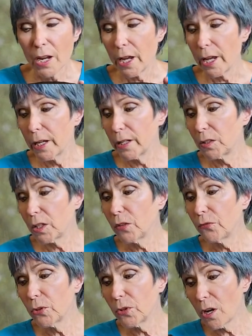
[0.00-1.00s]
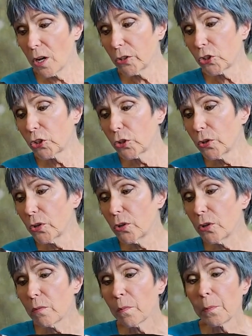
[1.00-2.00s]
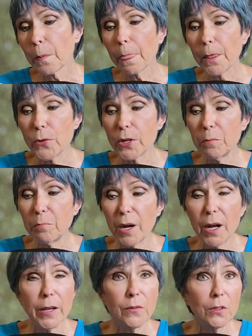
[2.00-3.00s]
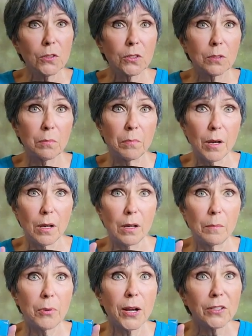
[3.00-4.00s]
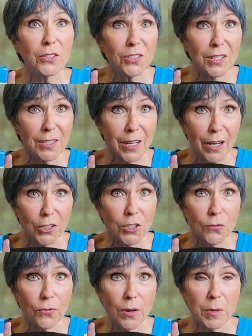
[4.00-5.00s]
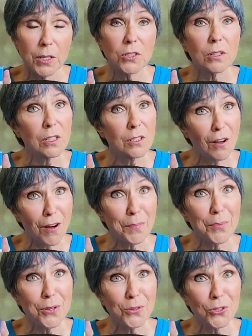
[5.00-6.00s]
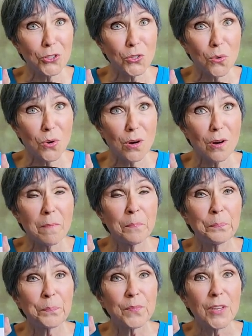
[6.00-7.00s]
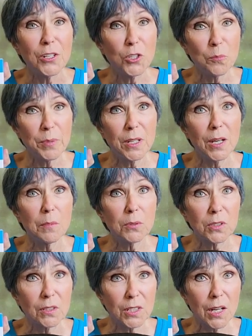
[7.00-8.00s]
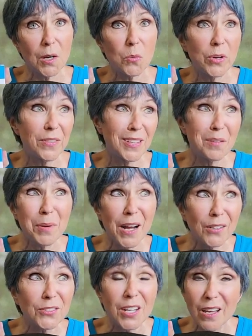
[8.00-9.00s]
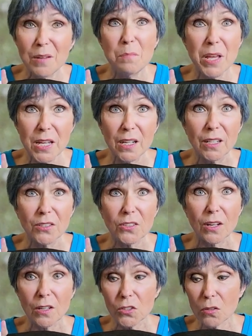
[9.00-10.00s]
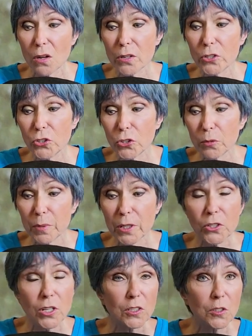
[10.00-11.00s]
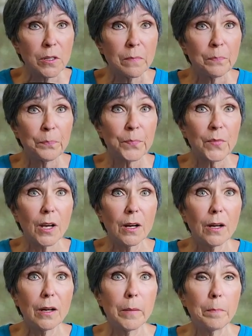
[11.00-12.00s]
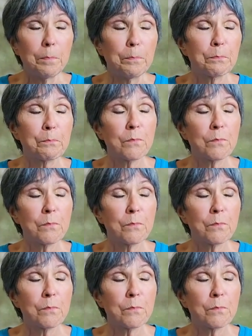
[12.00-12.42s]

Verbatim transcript: And if you're not sure, you can buy this uh, pregnancy test from us at the dog breeder store and you'll be able to tell within about 10 minutes, as long as your bitch has, um,